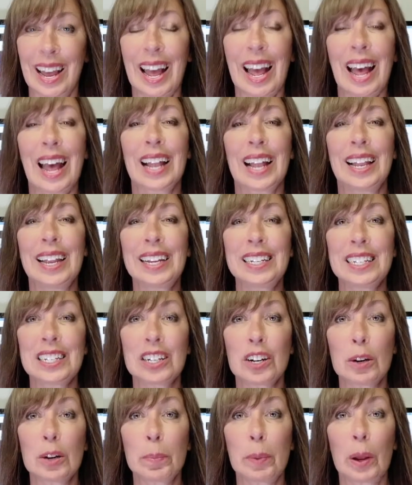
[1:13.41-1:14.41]
Let's
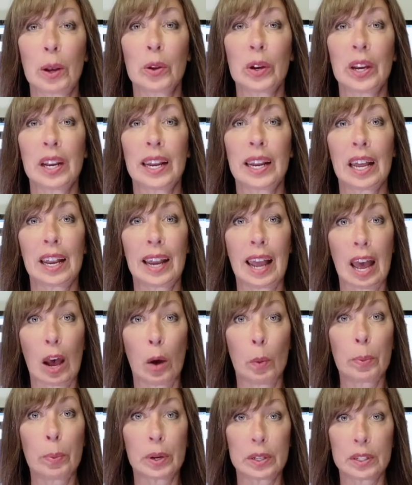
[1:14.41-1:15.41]
start by looking at how
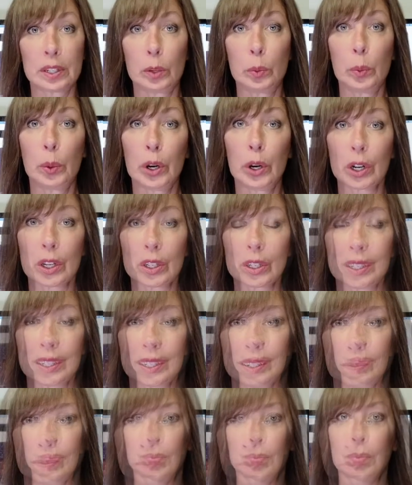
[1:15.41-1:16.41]
Prezi works.
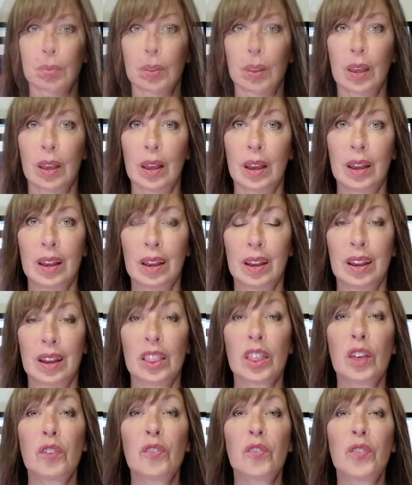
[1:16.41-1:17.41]

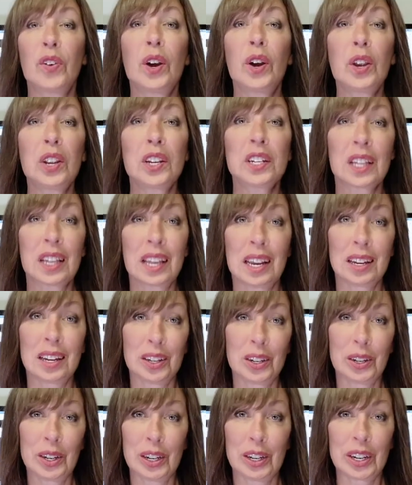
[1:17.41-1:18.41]
The first thing you
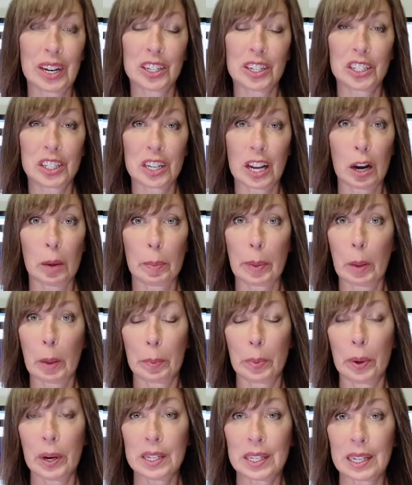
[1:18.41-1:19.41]
need to understand about
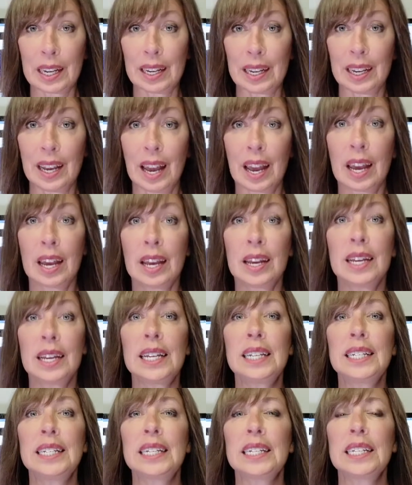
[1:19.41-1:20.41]
Prezi
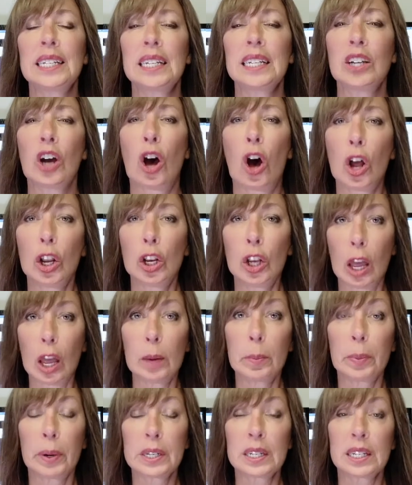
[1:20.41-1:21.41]
is it's an online
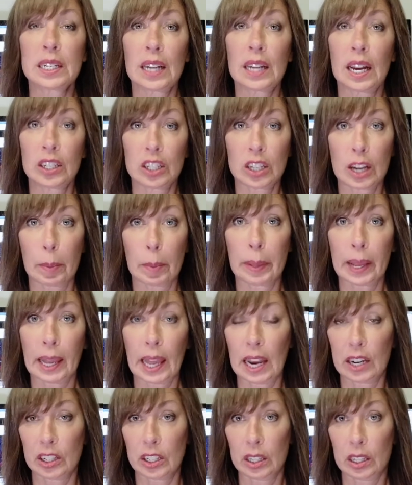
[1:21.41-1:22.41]
presentation
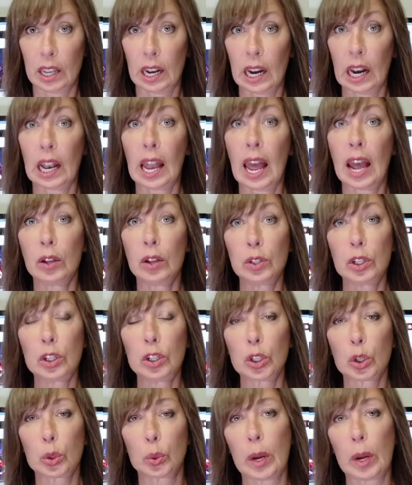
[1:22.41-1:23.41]
application that allows you to
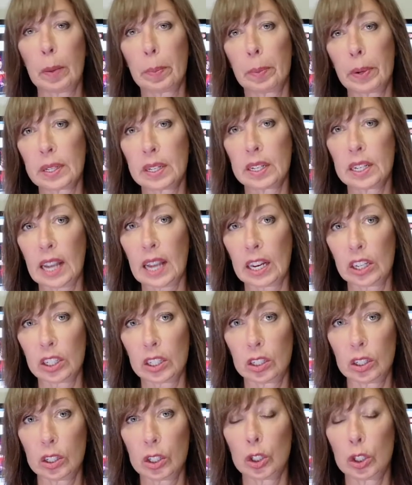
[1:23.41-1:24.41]
create
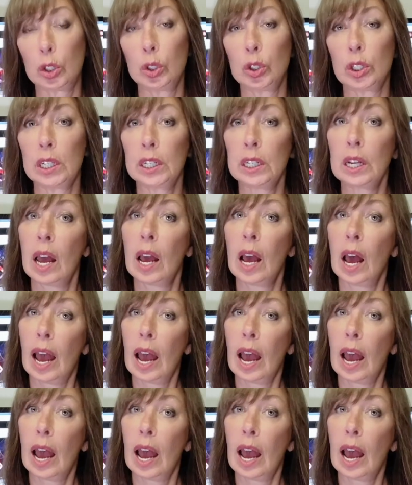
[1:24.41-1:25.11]
presentations using a